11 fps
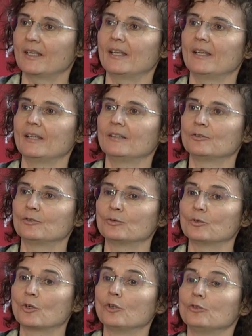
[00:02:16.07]
that
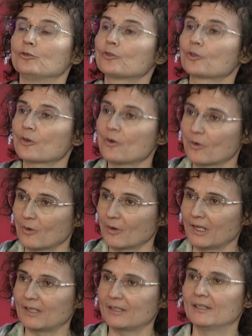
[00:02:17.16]
allows the brain to
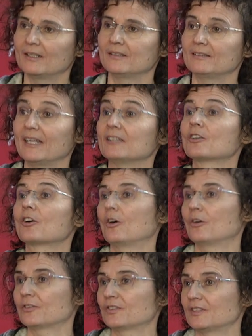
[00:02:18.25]
renormalize
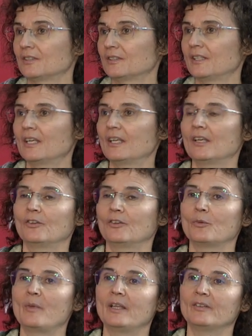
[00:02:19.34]
many of these connections.